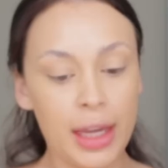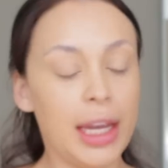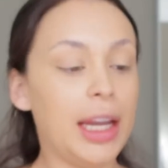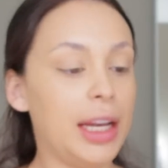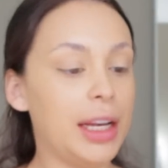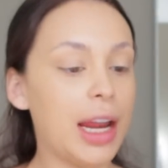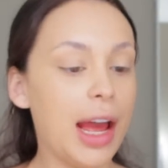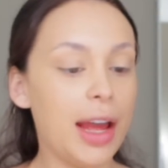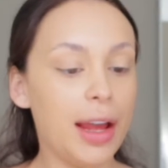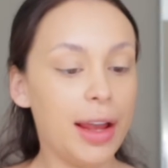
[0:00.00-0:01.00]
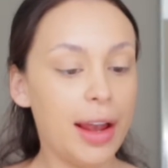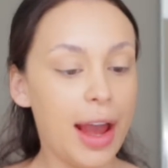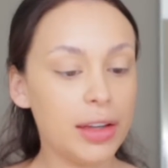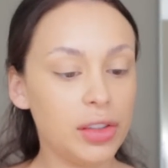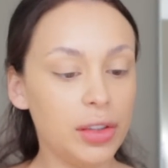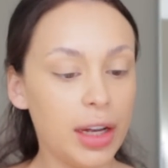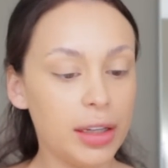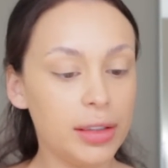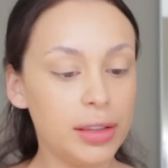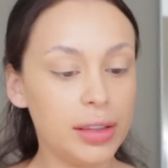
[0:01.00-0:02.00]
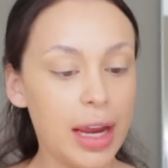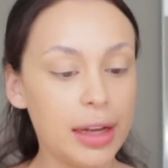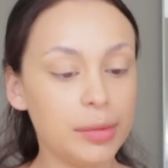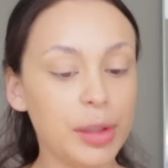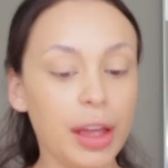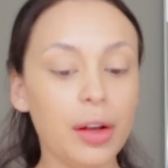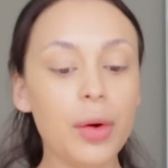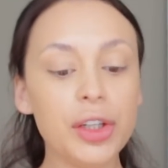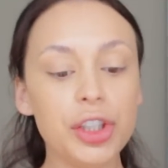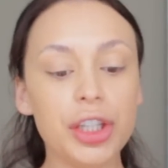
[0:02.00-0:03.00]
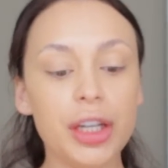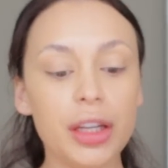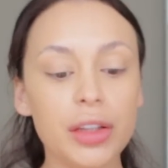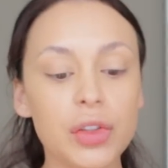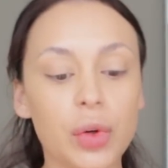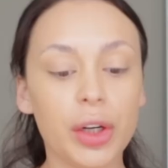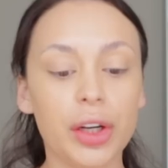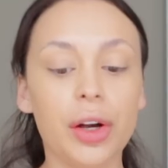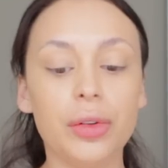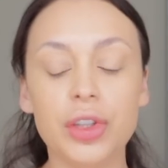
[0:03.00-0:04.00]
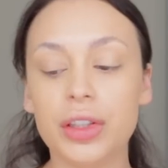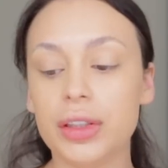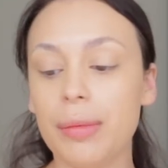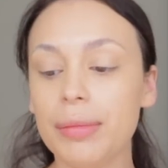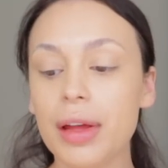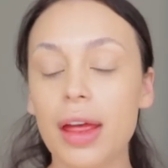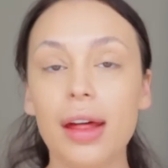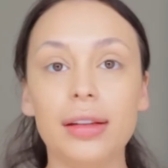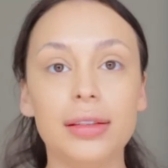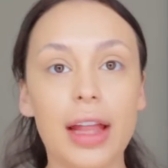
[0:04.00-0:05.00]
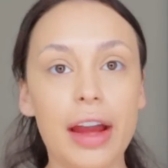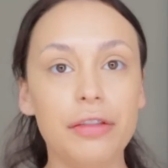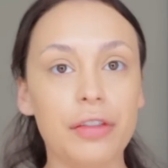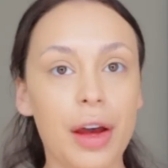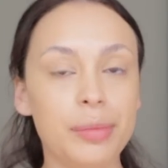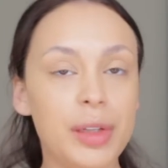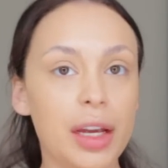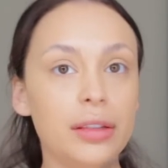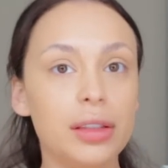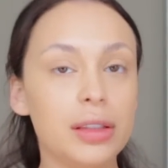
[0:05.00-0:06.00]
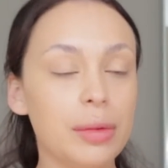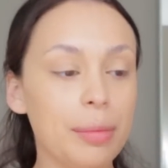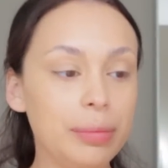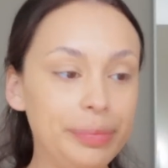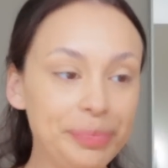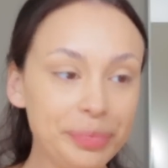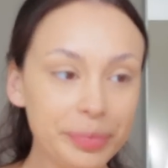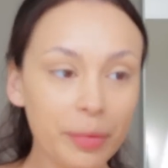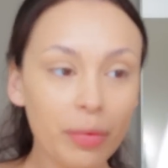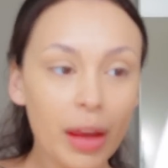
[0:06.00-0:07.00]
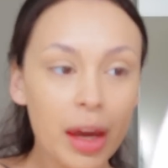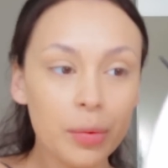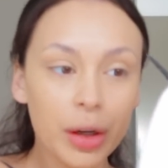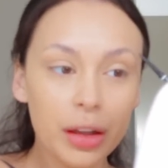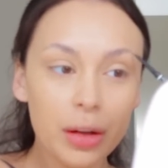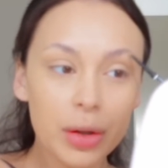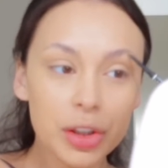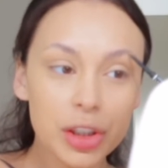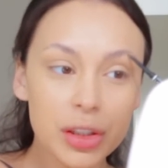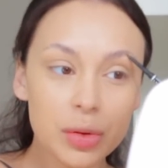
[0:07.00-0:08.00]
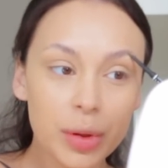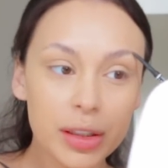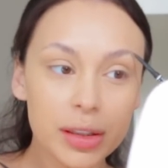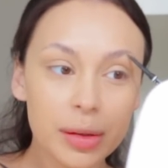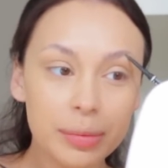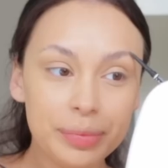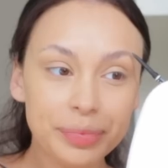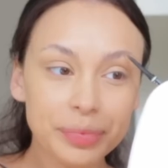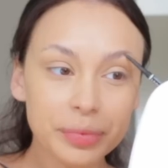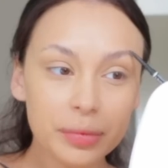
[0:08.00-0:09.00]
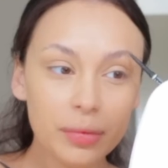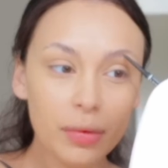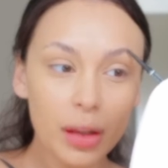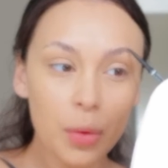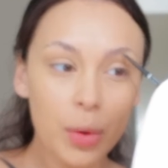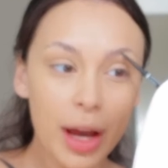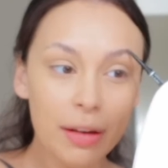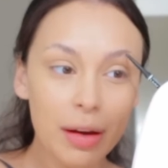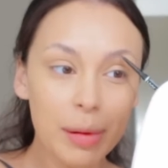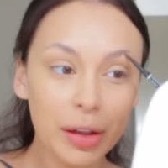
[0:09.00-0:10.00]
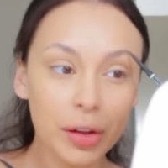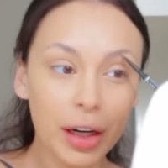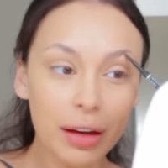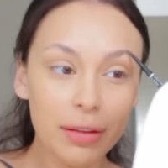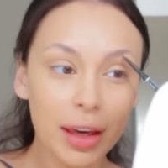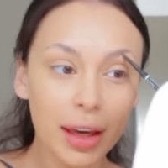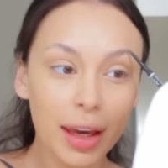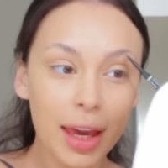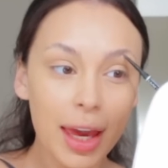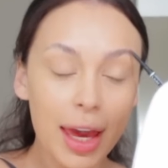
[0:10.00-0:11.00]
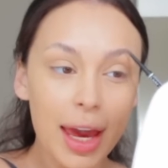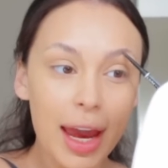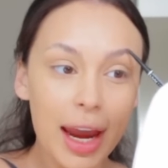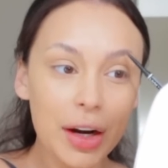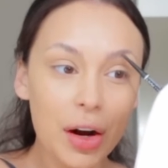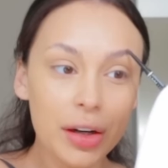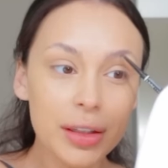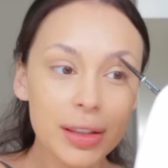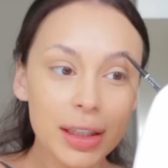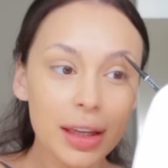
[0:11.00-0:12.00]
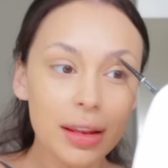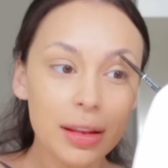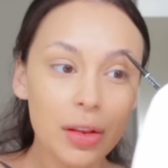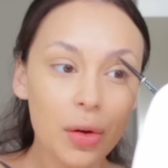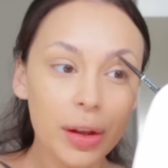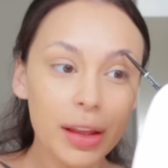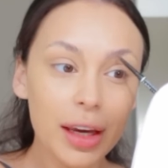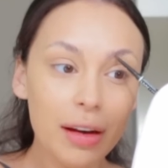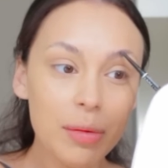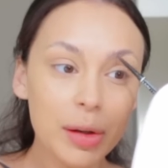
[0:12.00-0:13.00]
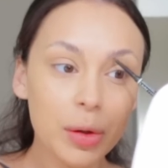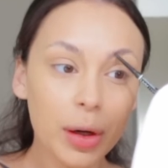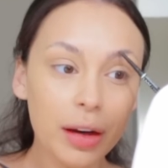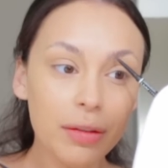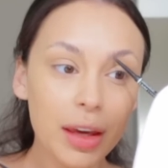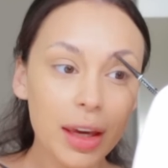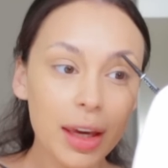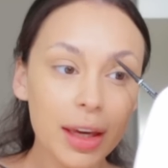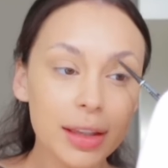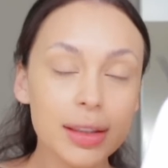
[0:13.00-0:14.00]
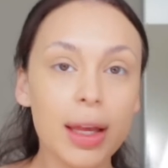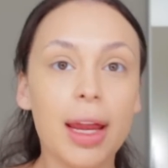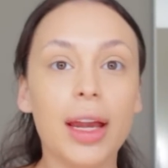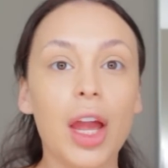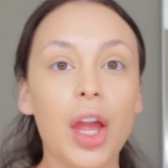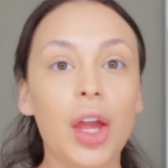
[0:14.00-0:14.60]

and I asked you guys to ask me like questions you know, just some life updates. And one of the questions was, what have I been craving? And honestly, the only thing I've been craving is like